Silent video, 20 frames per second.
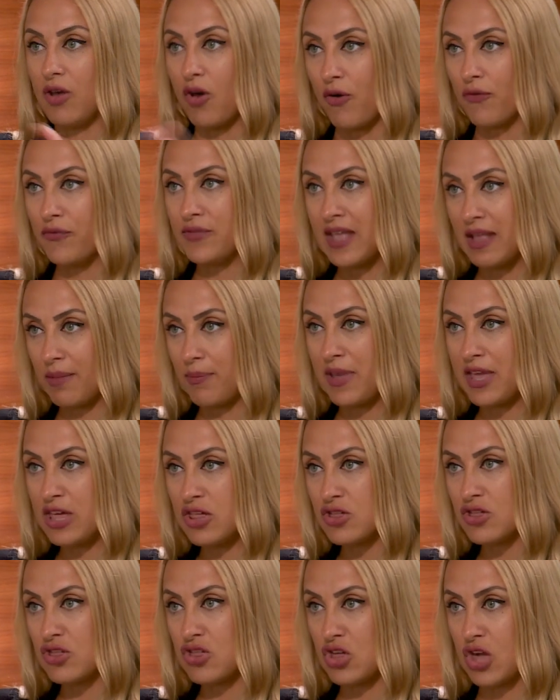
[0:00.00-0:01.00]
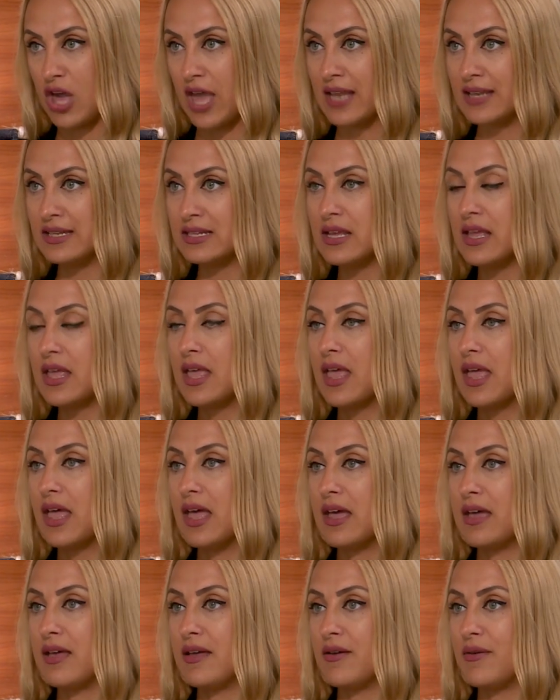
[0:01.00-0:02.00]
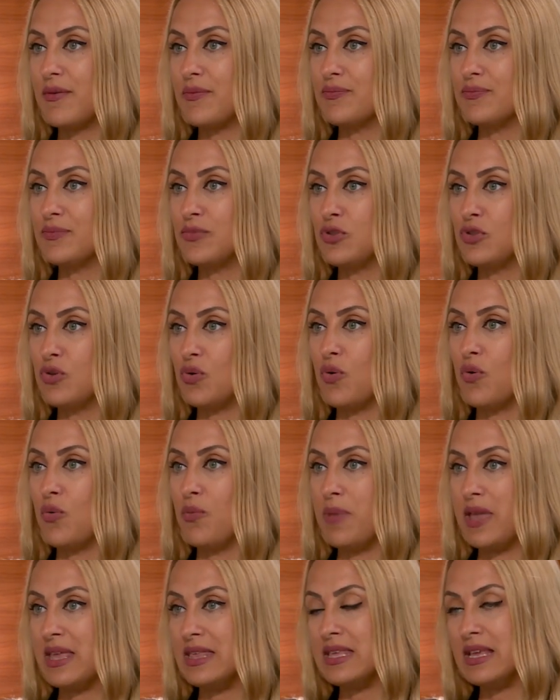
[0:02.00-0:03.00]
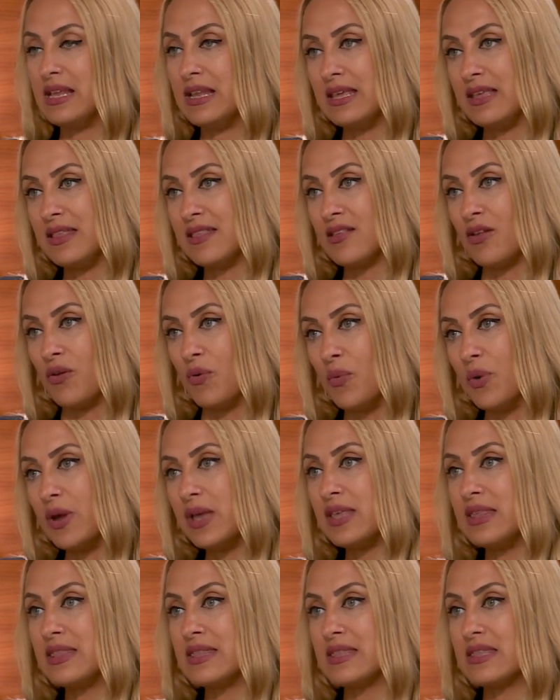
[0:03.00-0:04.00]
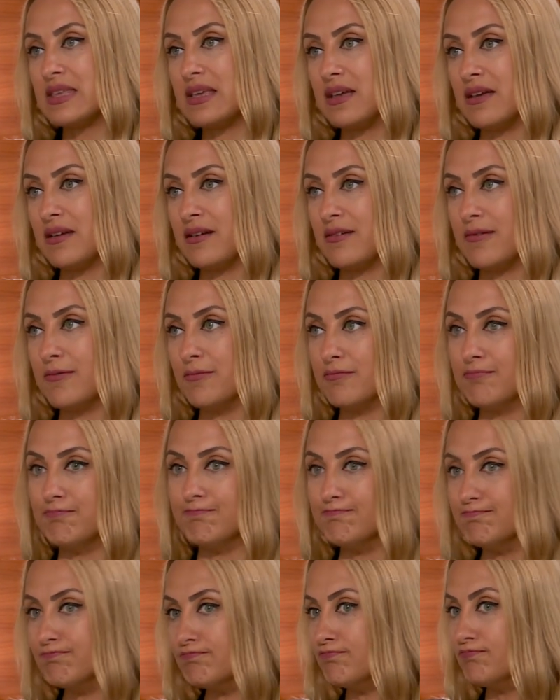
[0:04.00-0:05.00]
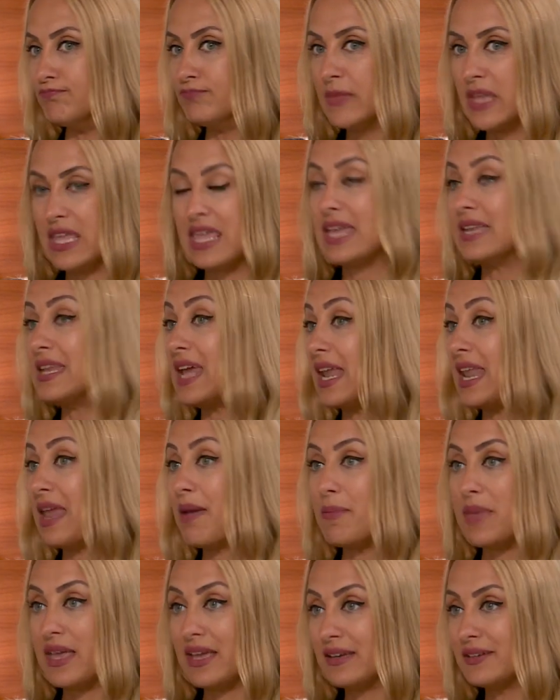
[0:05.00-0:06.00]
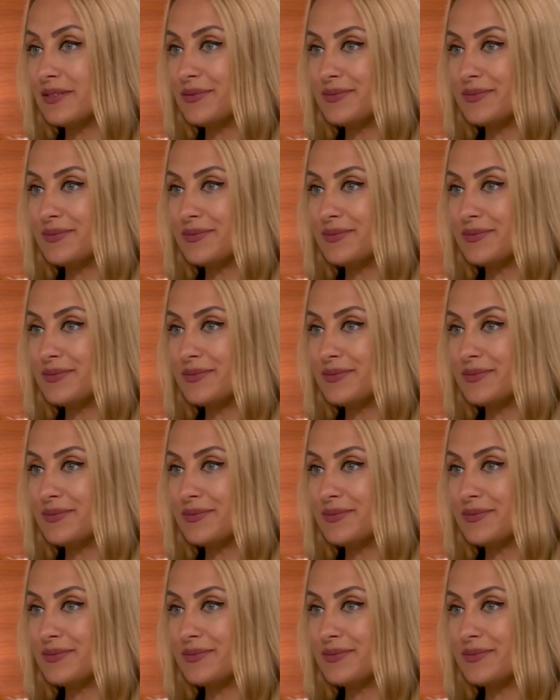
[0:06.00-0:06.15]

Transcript: of that patient chat. So basically it's always dynamic.